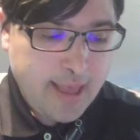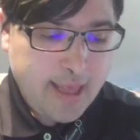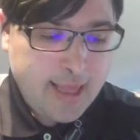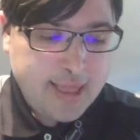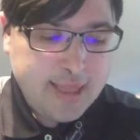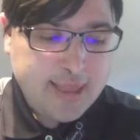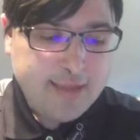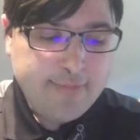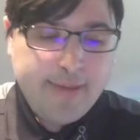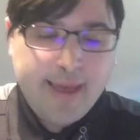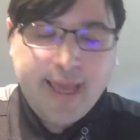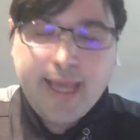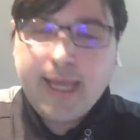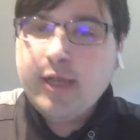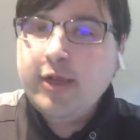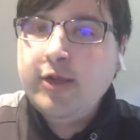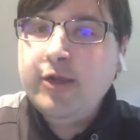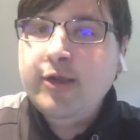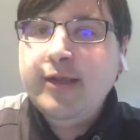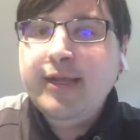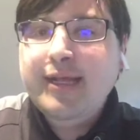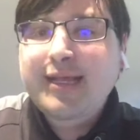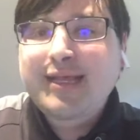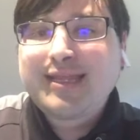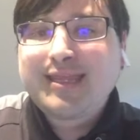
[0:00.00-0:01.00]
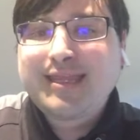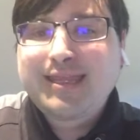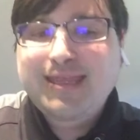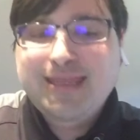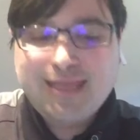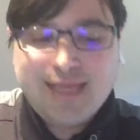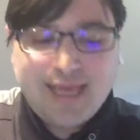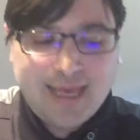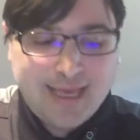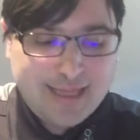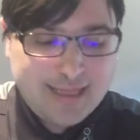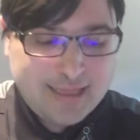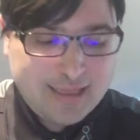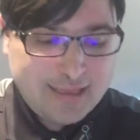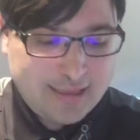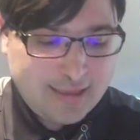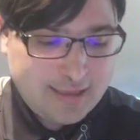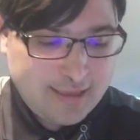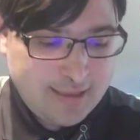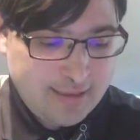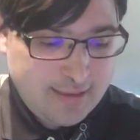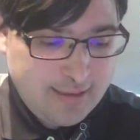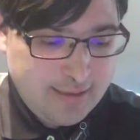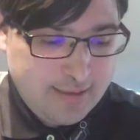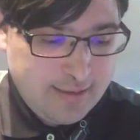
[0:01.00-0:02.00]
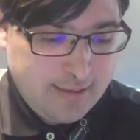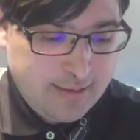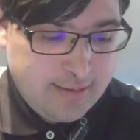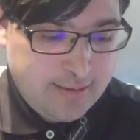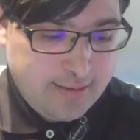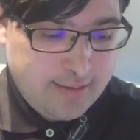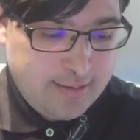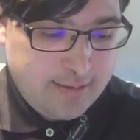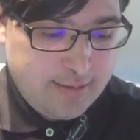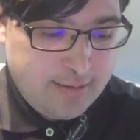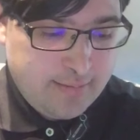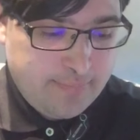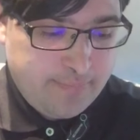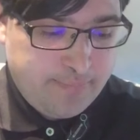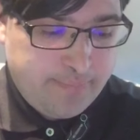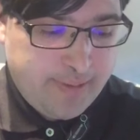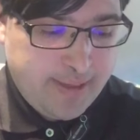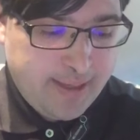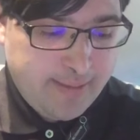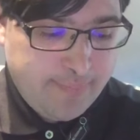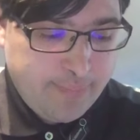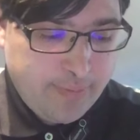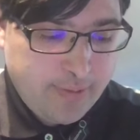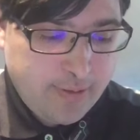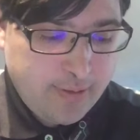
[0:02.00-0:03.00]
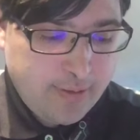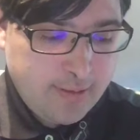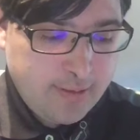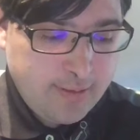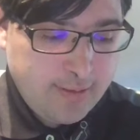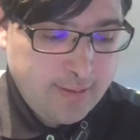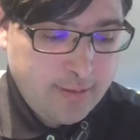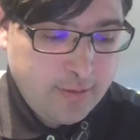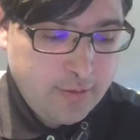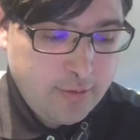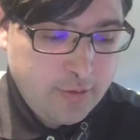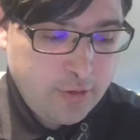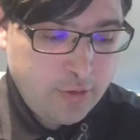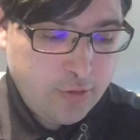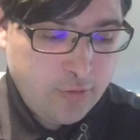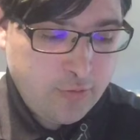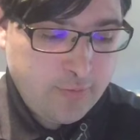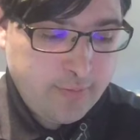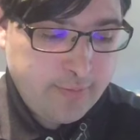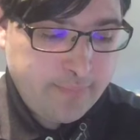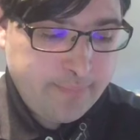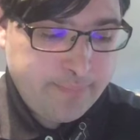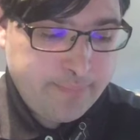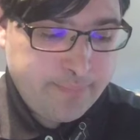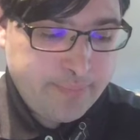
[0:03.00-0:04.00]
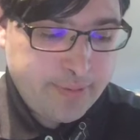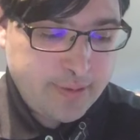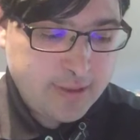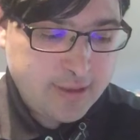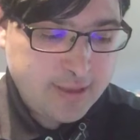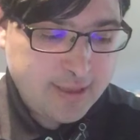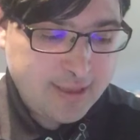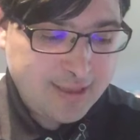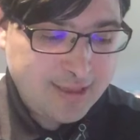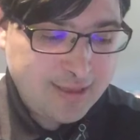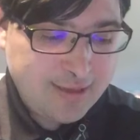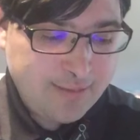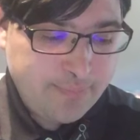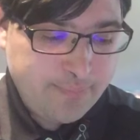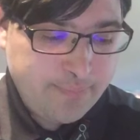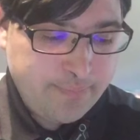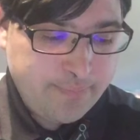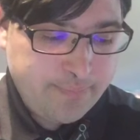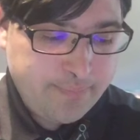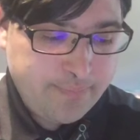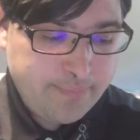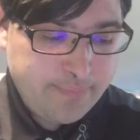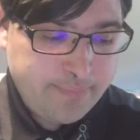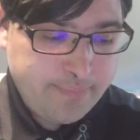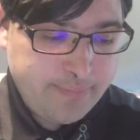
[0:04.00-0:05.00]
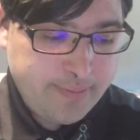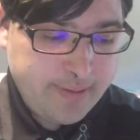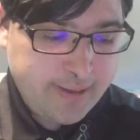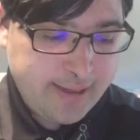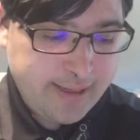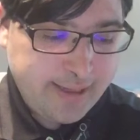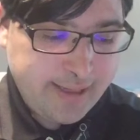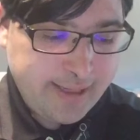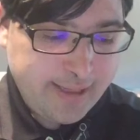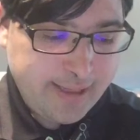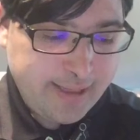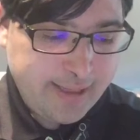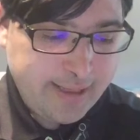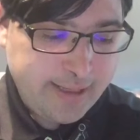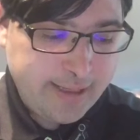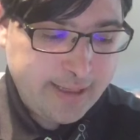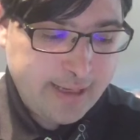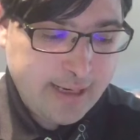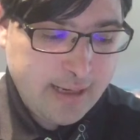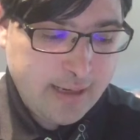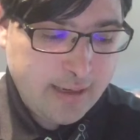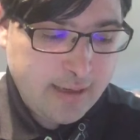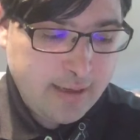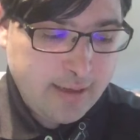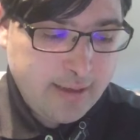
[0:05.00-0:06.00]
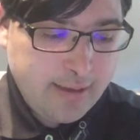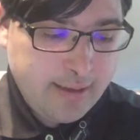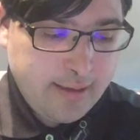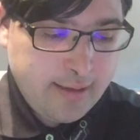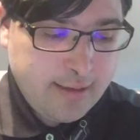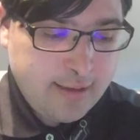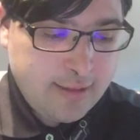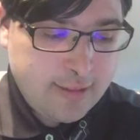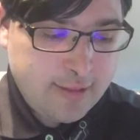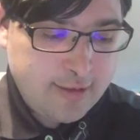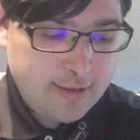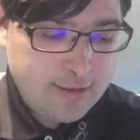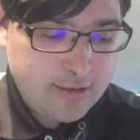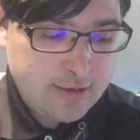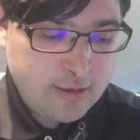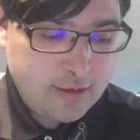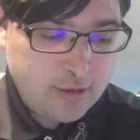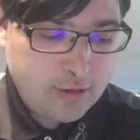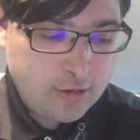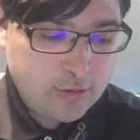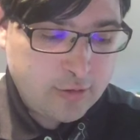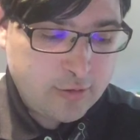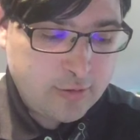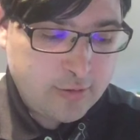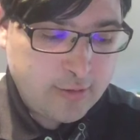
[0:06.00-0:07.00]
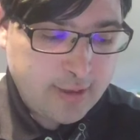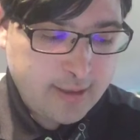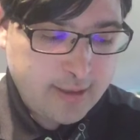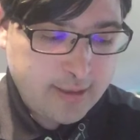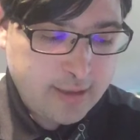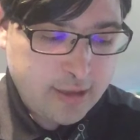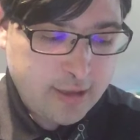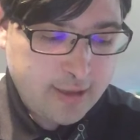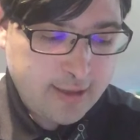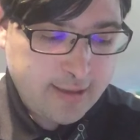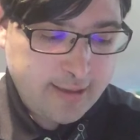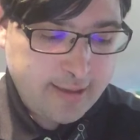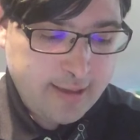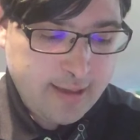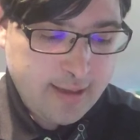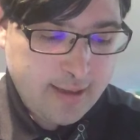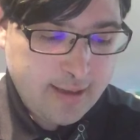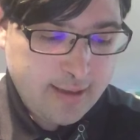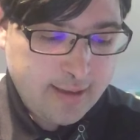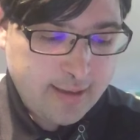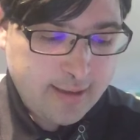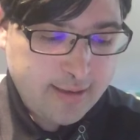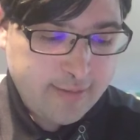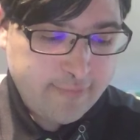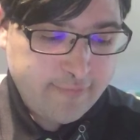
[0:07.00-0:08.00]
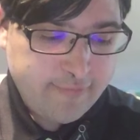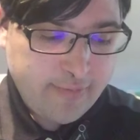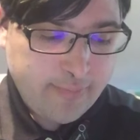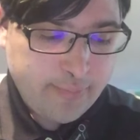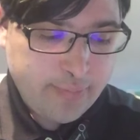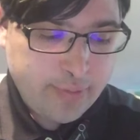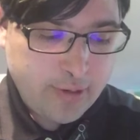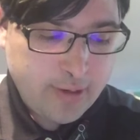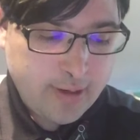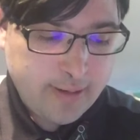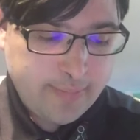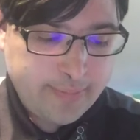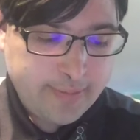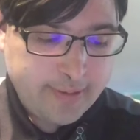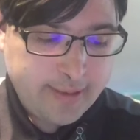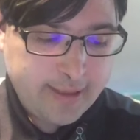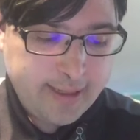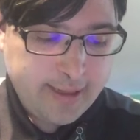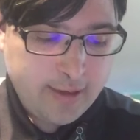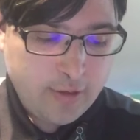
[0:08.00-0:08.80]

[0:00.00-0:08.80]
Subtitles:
The mayor says people who participate in the destruction of property